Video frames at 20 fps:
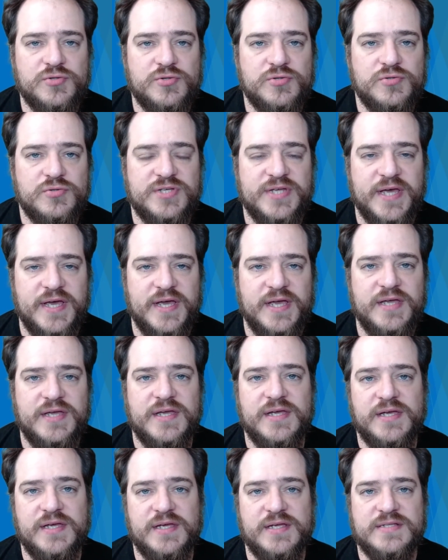today
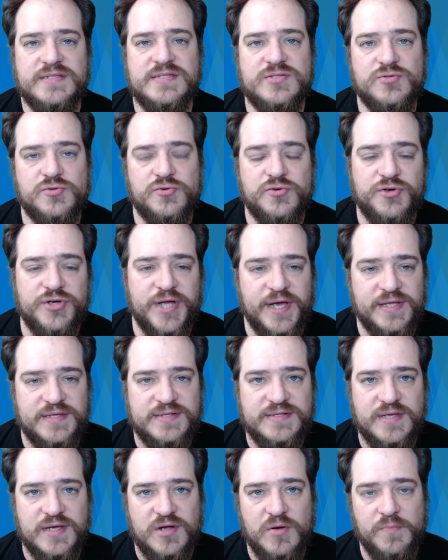is to create
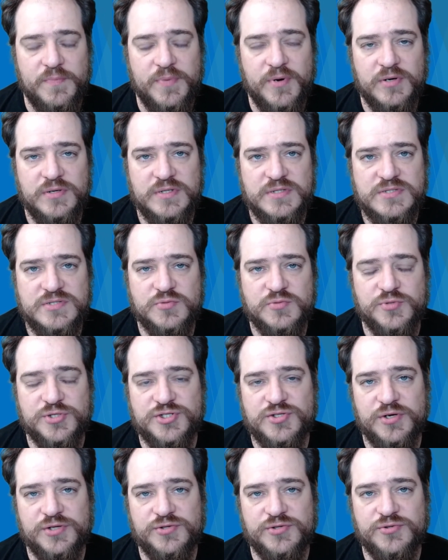a component, which is
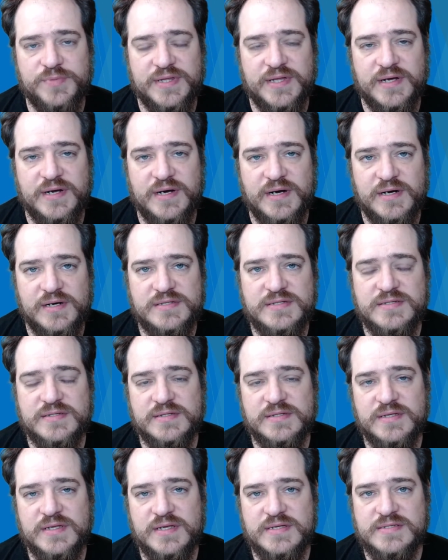going to be the cards,
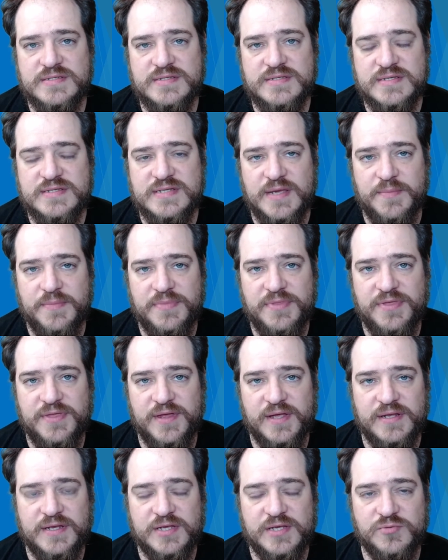as the same
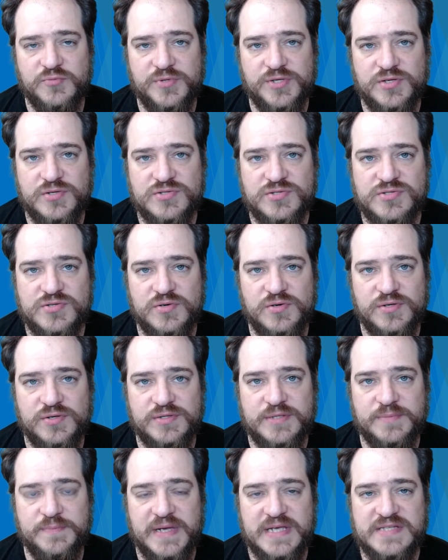thing that we used on
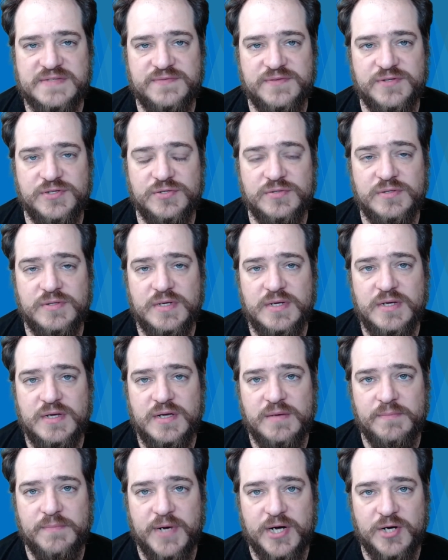the past video.
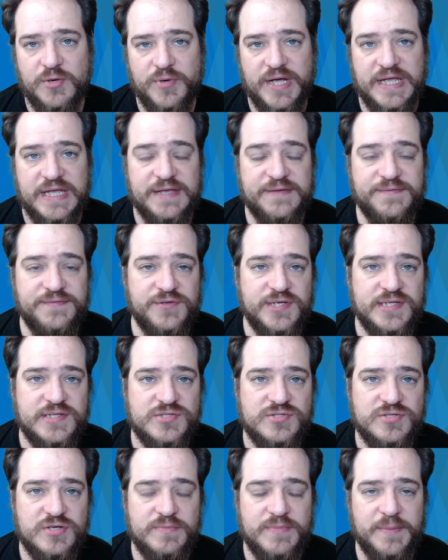By the way, if you didn't
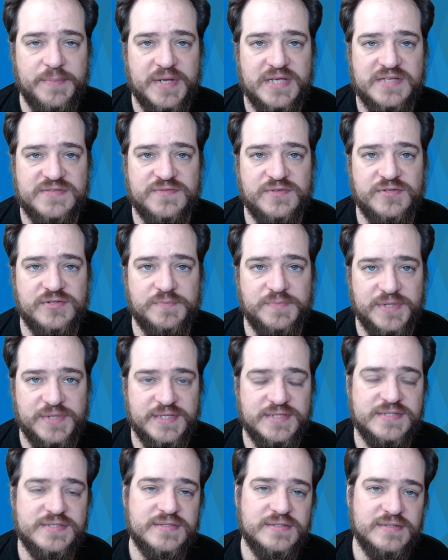saw my past video,
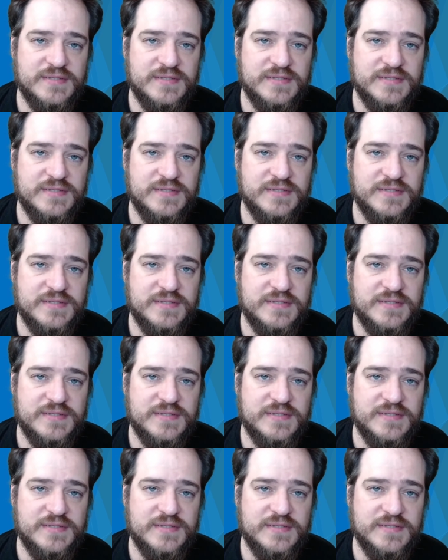please